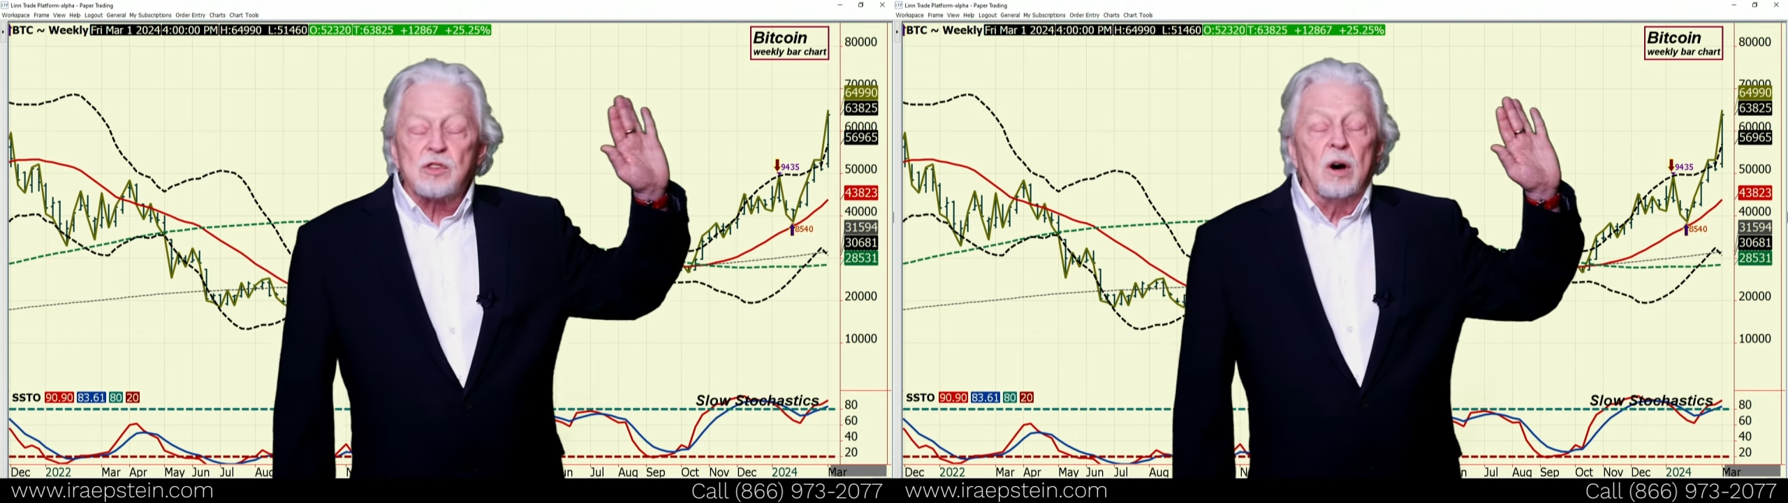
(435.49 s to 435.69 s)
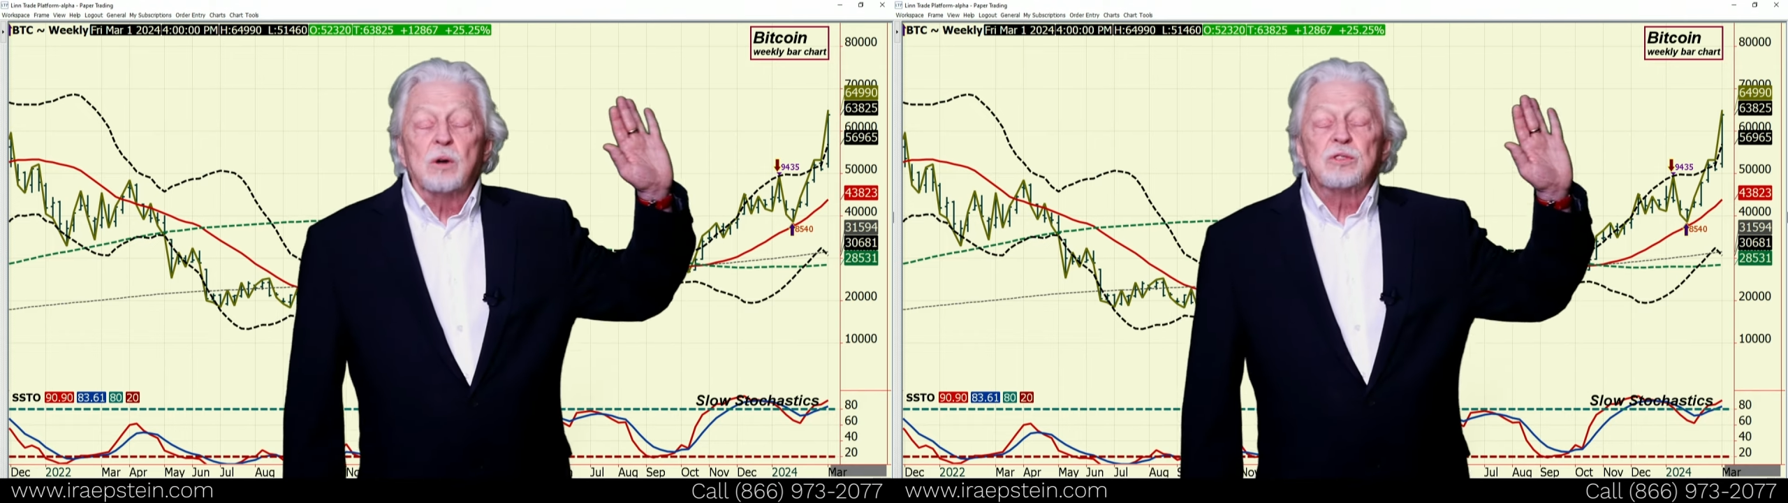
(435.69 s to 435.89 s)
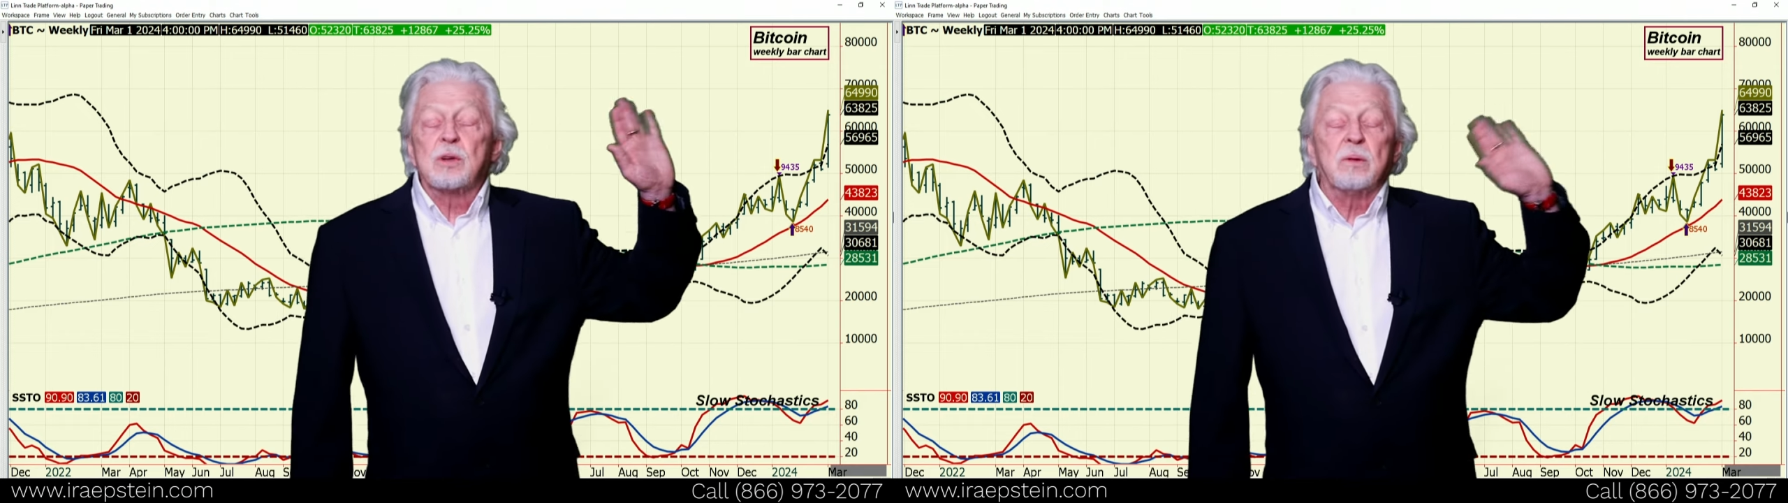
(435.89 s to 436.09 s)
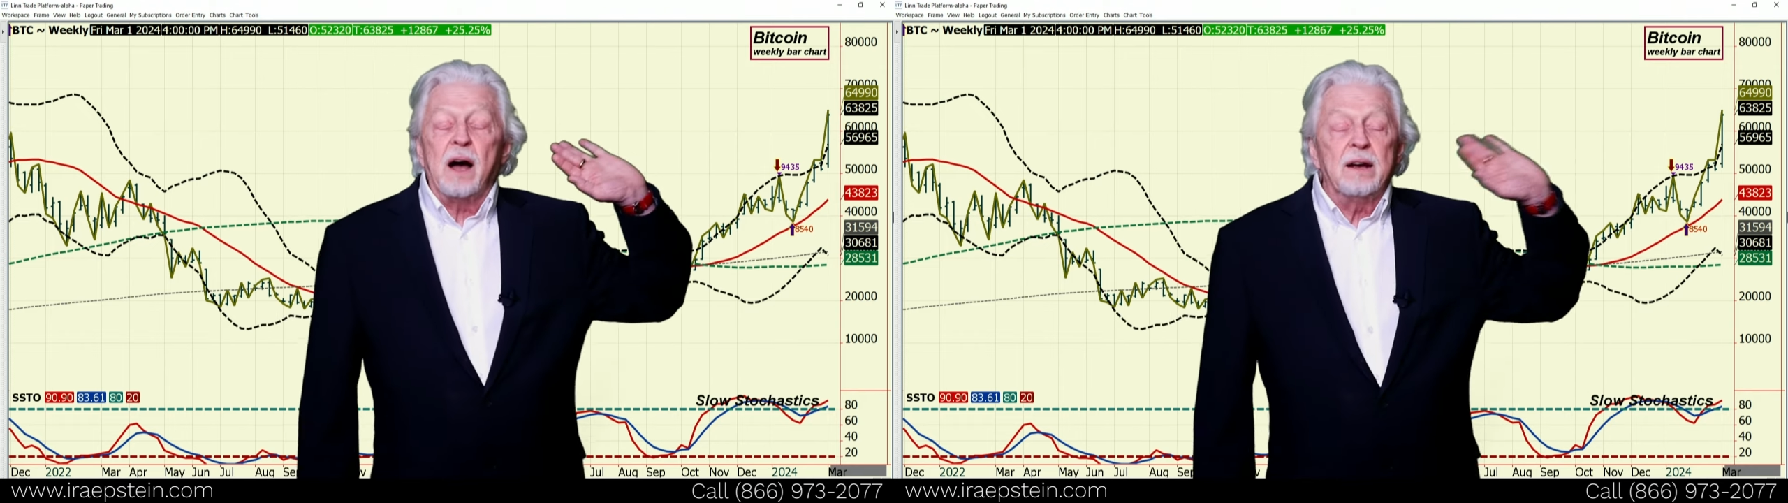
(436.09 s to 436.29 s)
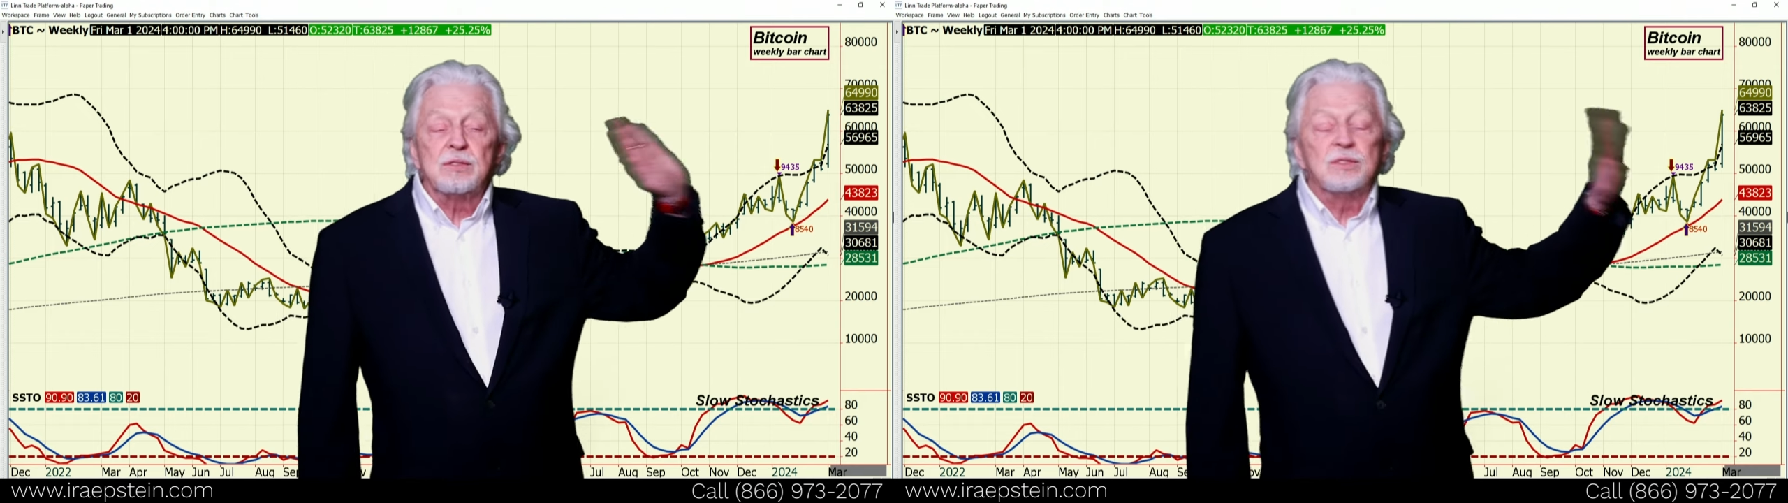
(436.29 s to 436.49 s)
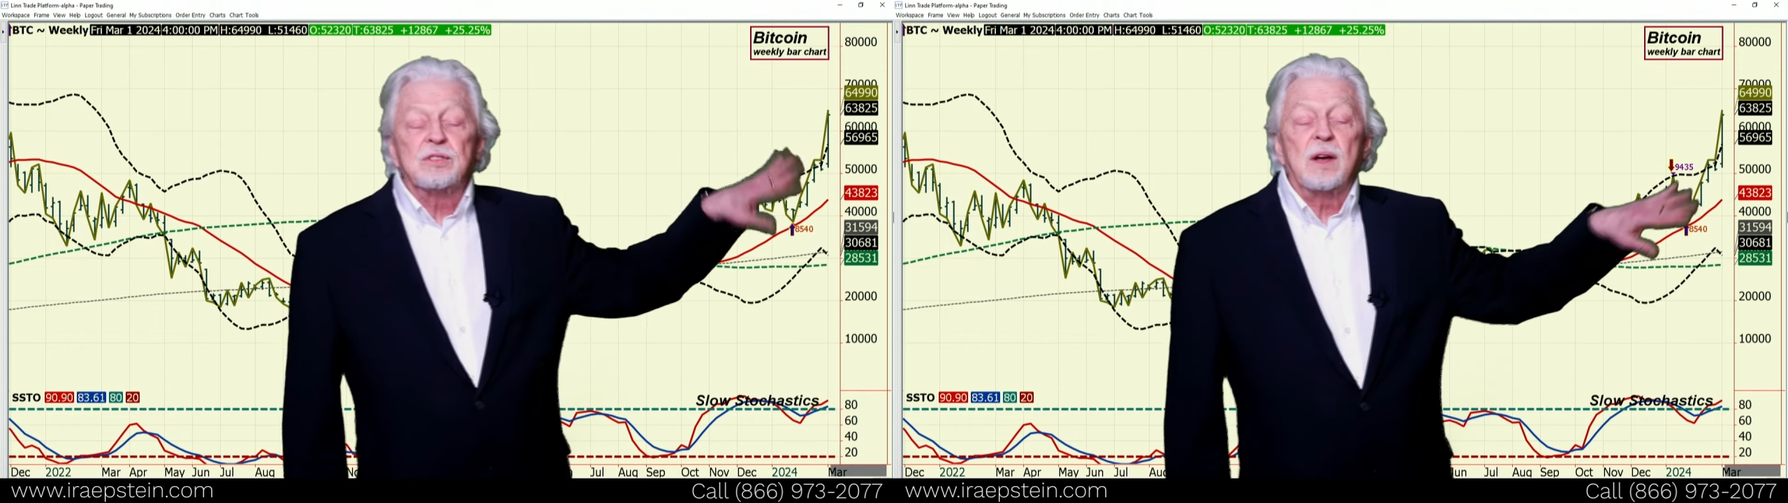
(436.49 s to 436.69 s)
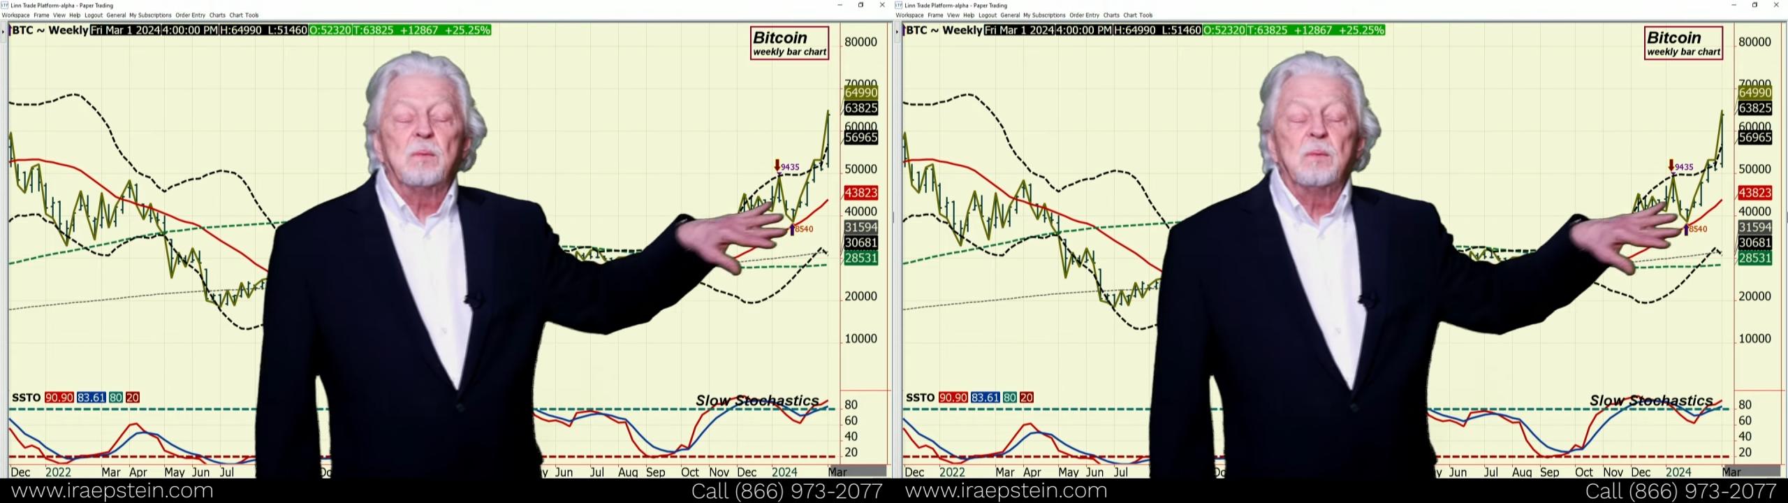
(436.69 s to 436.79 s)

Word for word: close their eyes and say,